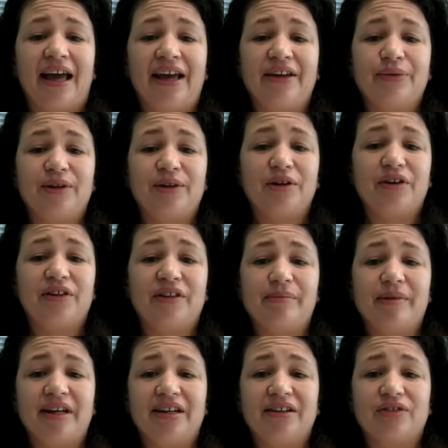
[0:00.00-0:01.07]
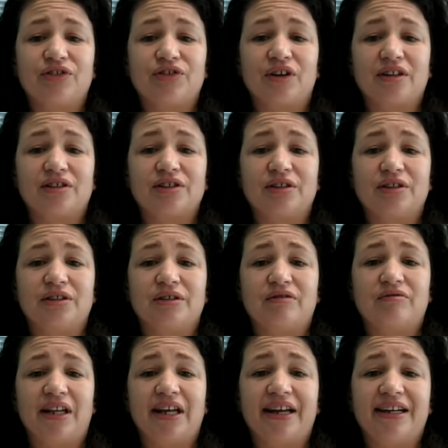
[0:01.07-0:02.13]
As we know that many
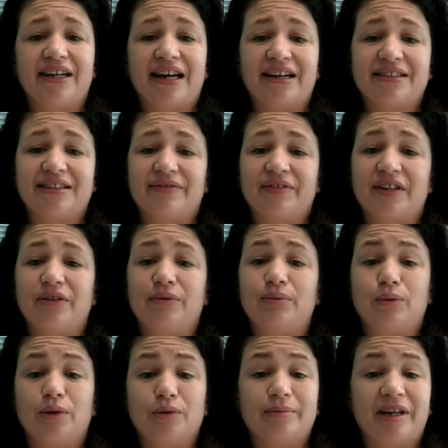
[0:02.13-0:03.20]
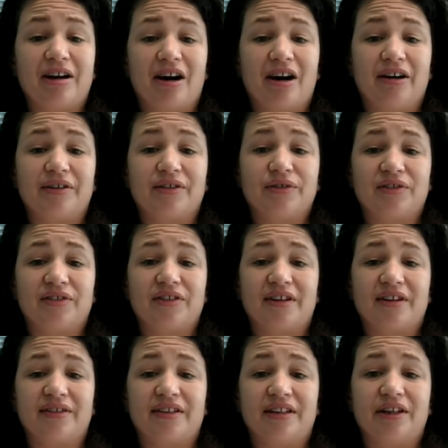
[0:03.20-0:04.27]
construction-related activities will be high-risk
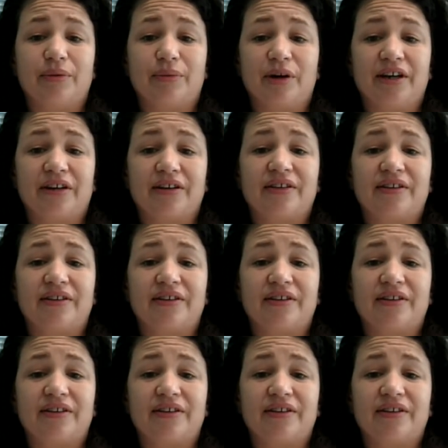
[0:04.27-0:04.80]
crystalline silica work,